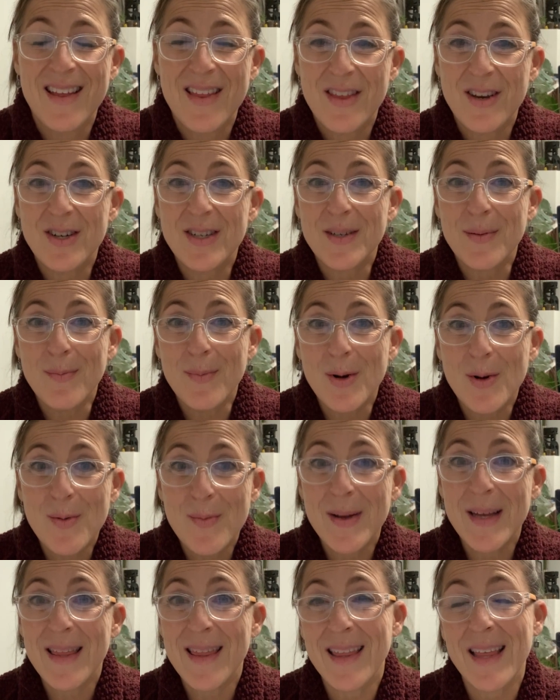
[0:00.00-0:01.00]
There's a
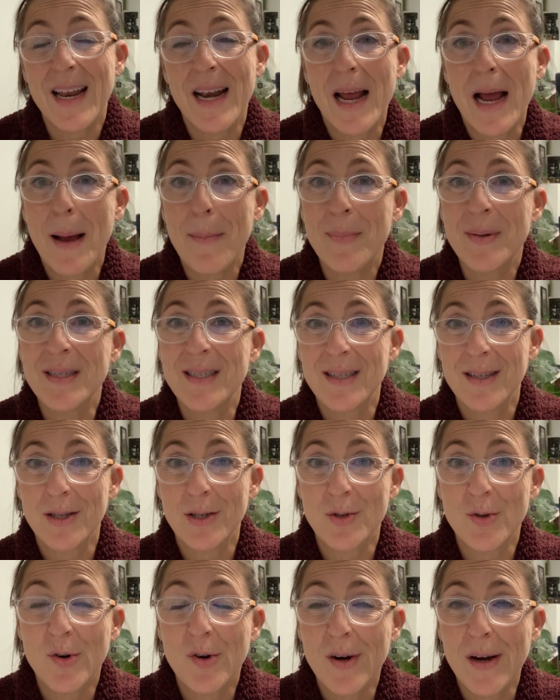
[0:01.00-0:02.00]
moment that happens in
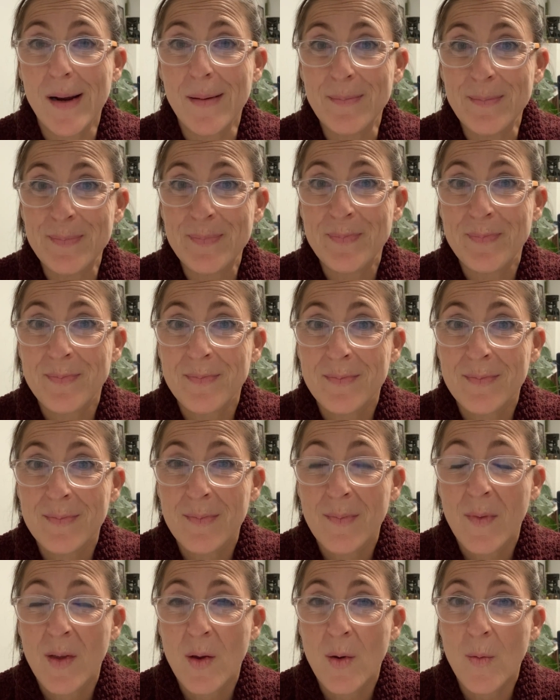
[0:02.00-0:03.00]
the Torah
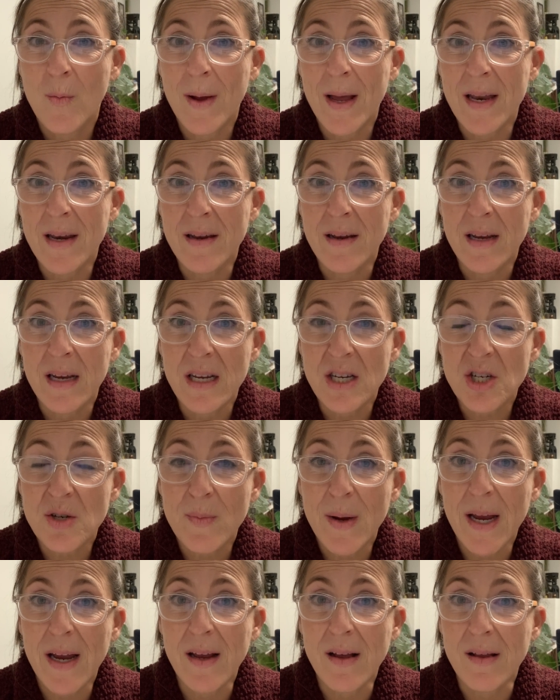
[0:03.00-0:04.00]
when
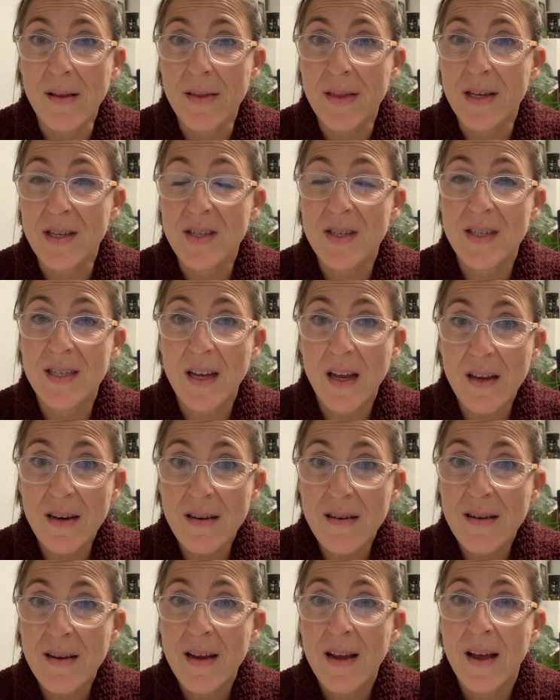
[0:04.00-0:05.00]
Ishmael, the
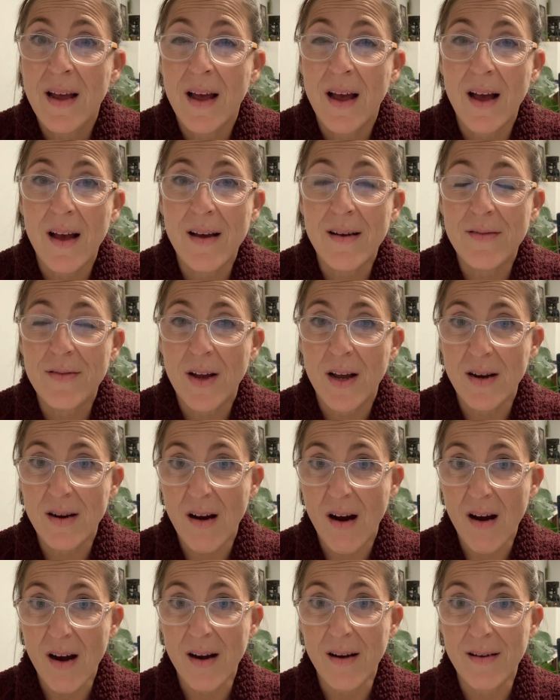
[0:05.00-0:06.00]
son of
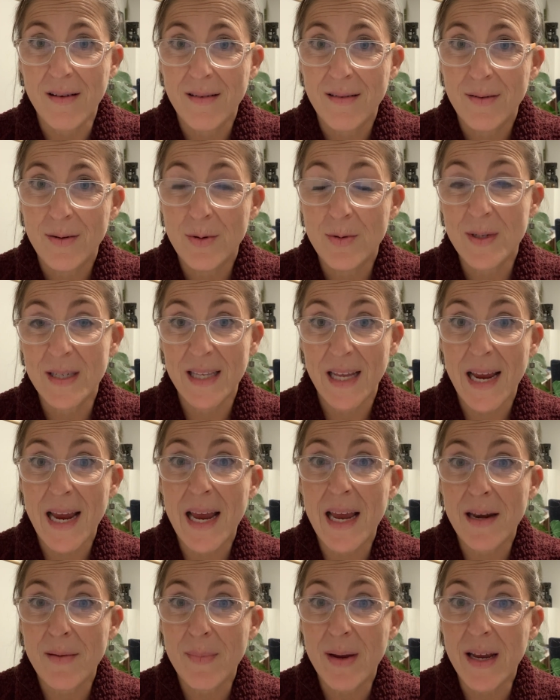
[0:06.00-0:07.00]
Hagar, who is the
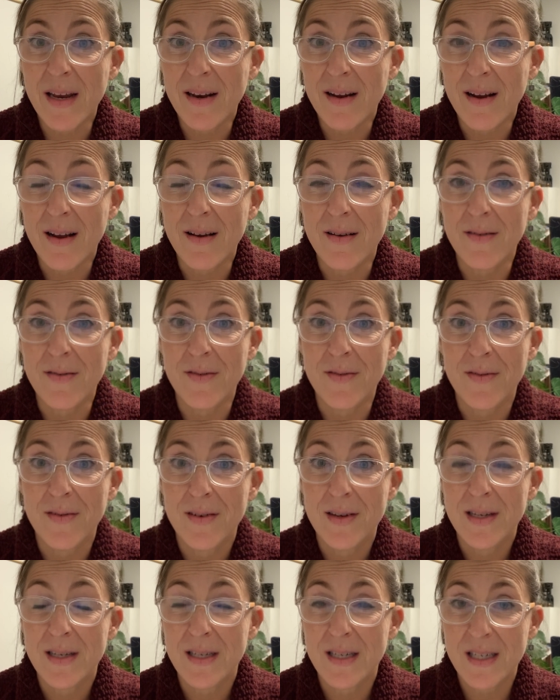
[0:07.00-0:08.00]
handmaid of
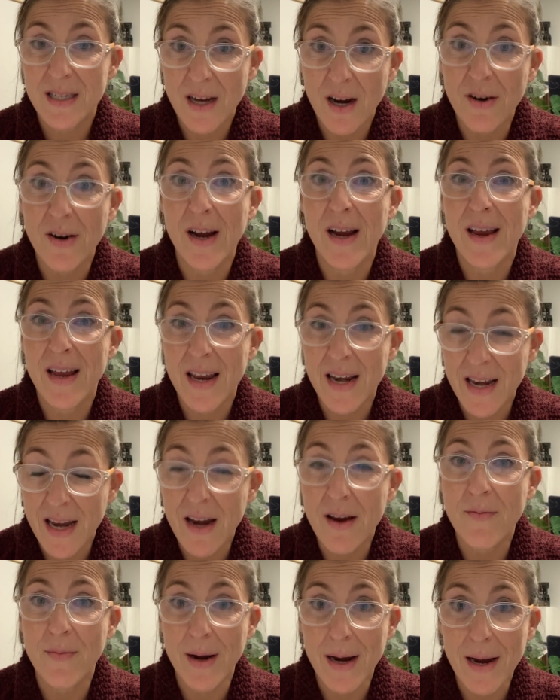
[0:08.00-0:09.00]
Sarah and
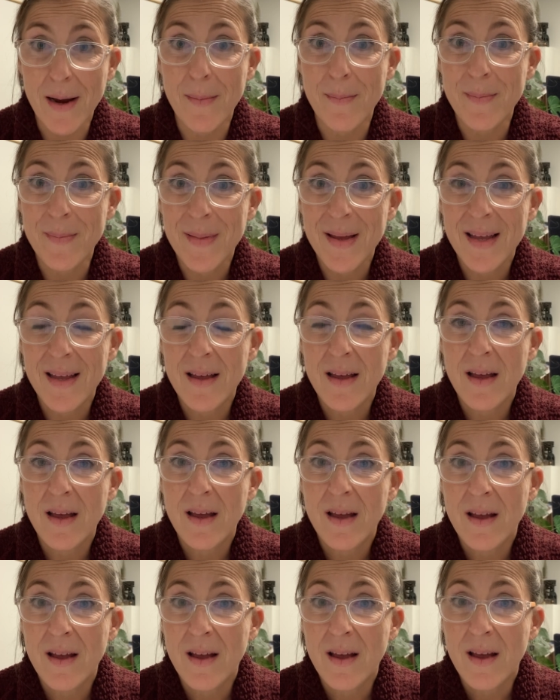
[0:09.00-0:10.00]
Abraham,
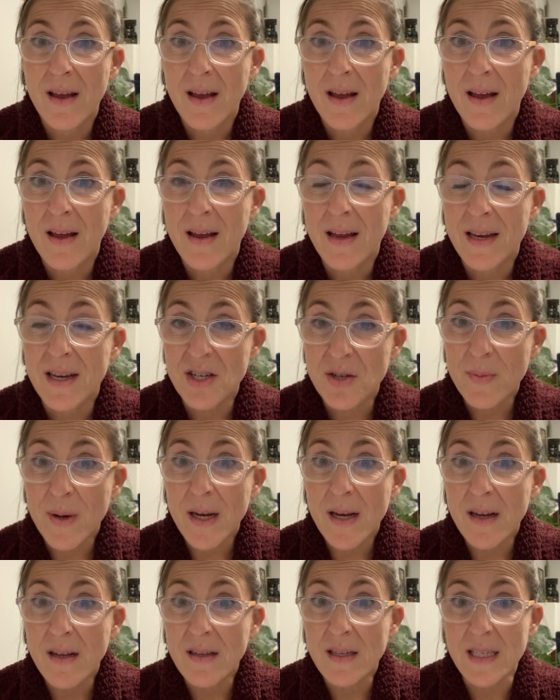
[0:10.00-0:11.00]

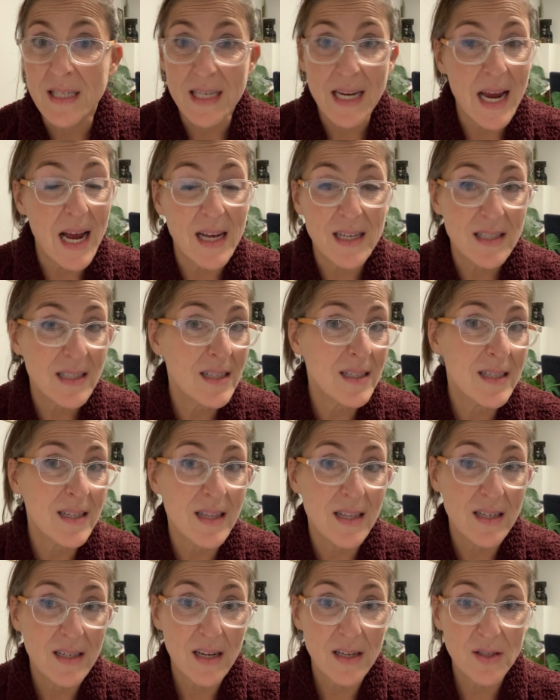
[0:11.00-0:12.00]
Ishmael is cast into
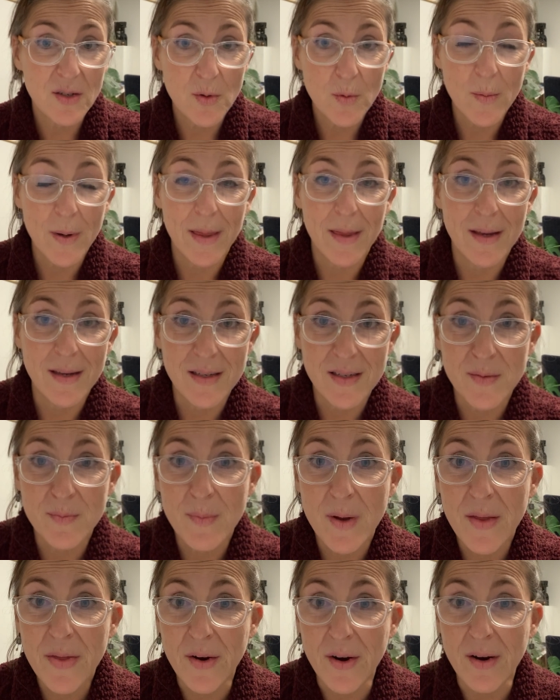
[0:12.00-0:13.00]
the desert with his
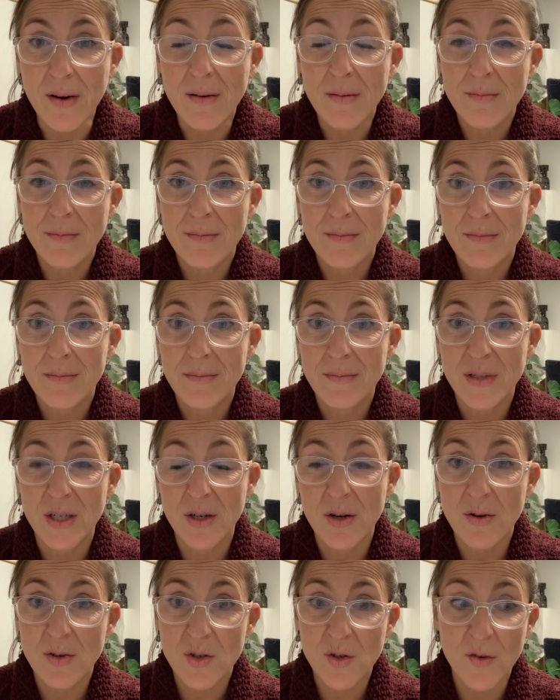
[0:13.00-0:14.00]
mother to
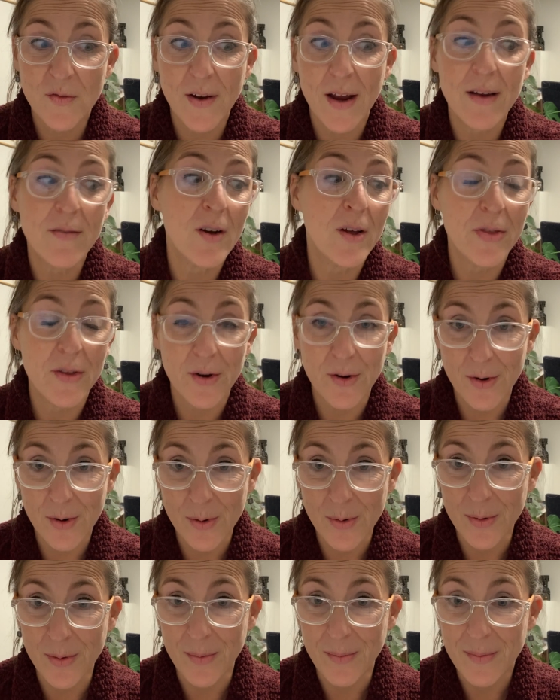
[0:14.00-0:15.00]
go survive on their
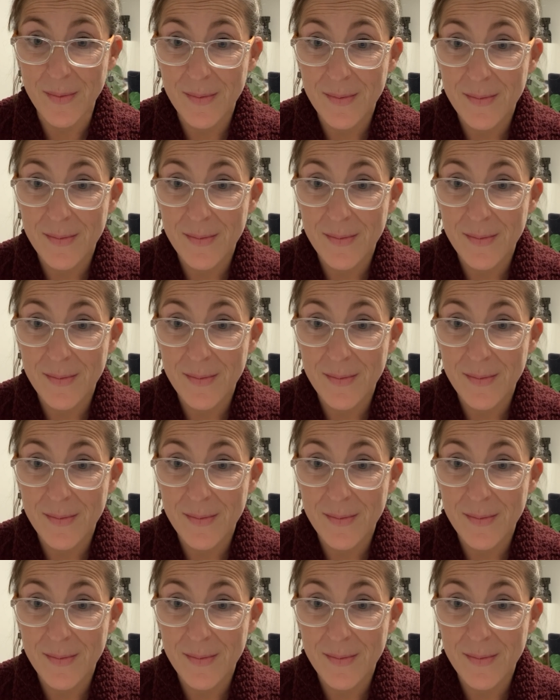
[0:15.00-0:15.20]
own.